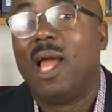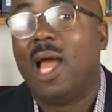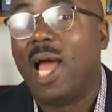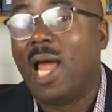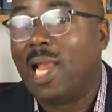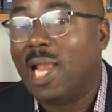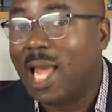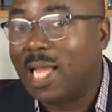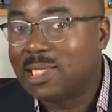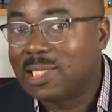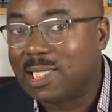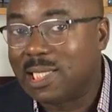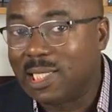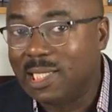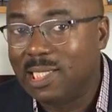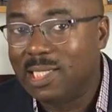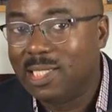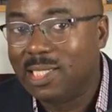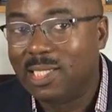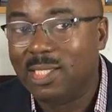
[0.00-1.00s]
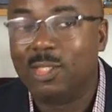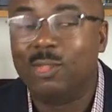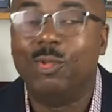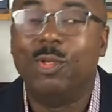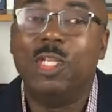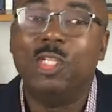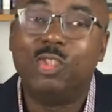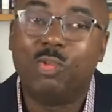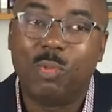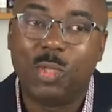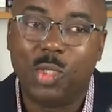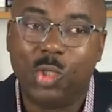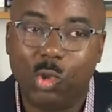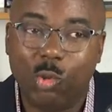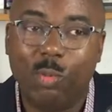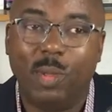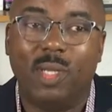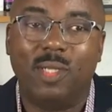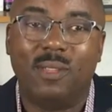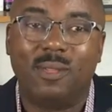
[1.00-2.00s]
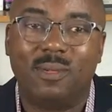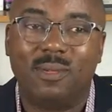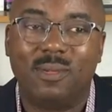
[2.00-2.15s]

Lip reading: And lastly, you need to be human.